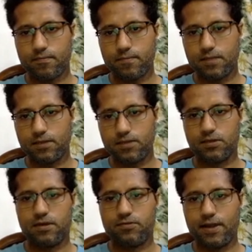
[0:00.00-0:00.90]
let's
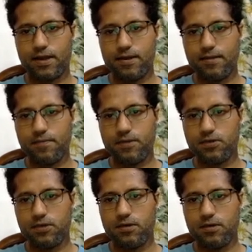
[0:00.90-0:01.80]
say, triangle
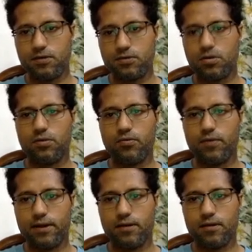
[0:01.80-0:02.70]
ABC is
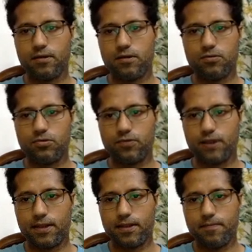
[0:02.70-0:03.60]
congruent to
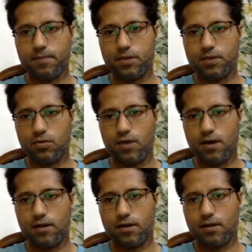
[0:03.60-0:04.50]
triangle
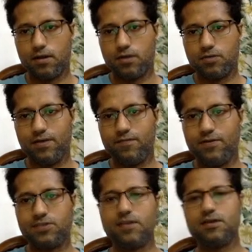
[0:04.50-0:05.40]
PQR. So when
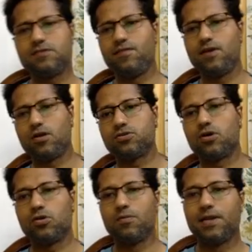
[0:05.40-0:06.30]
we say this, we are
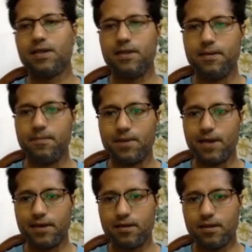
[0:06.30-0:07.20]
also automatically
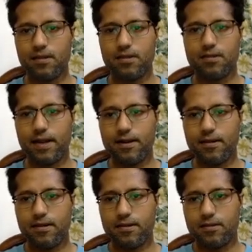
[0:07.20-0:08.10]
implying
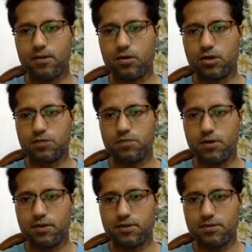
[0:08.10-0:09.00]
that the
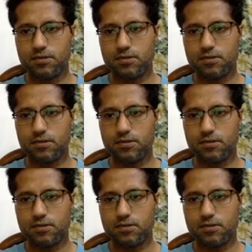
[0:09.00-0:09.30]
correspondence,